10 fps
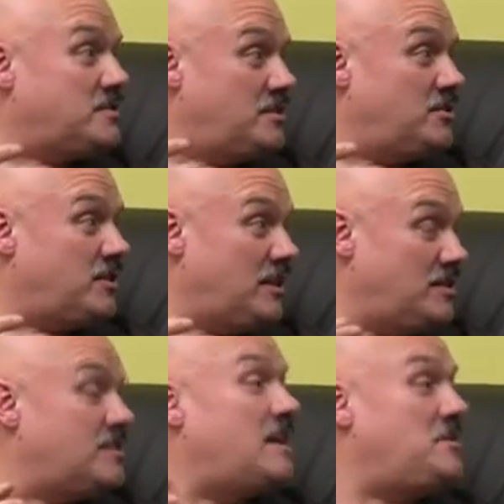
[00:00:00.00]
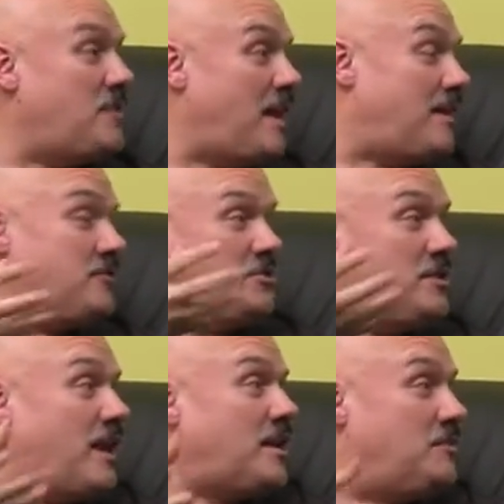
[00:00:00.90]
to do things, and then you have your
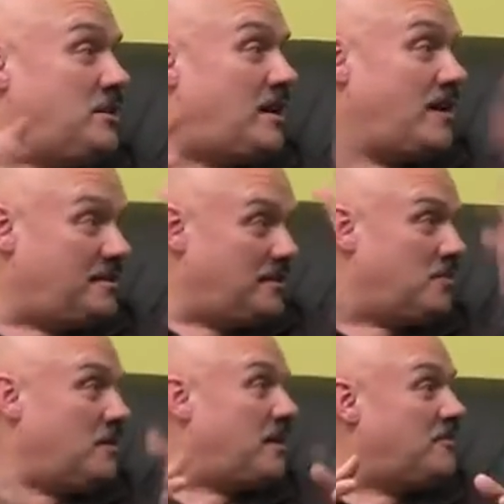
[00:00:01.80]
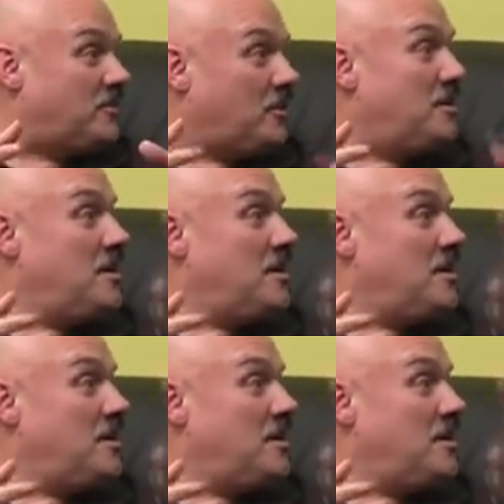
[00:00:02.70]
document dot, whatever,